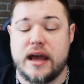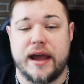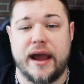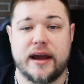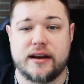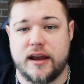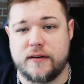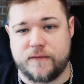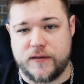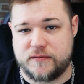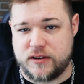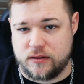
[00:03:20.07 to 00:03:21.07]
at a
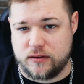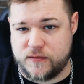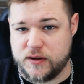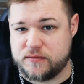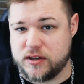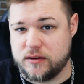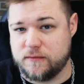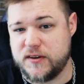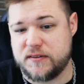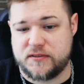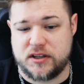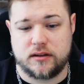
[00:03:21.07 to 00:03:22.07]
15, 15,
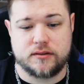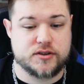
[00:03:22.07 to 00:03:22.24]
15.